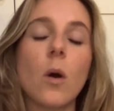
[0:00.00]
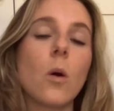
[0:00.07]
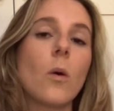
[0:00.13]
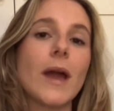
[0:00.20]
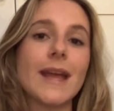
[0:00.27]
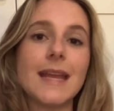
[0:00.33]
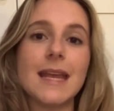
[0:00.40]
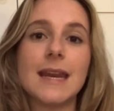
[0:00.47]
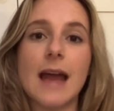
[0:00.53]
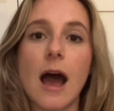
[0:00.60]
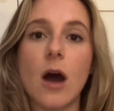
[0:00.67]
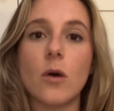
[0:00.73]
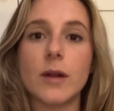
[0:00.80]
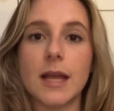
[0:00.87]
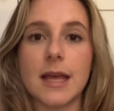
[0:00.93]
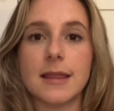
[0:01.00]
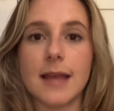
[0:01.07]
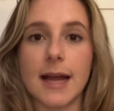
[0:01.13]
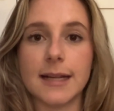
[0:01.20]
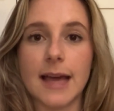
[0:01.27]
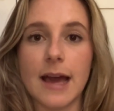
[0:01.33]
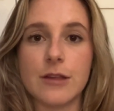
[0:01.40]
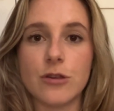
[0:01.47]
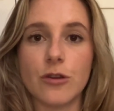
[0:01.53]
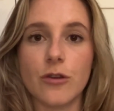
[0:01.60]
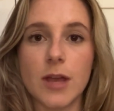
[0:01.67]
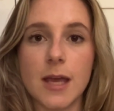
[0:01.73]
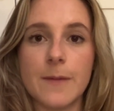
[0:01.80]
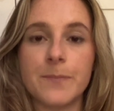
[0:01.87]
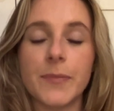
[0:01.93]
or any noun in that
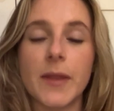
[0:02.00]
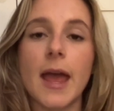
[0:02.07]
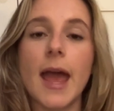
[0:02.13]
category.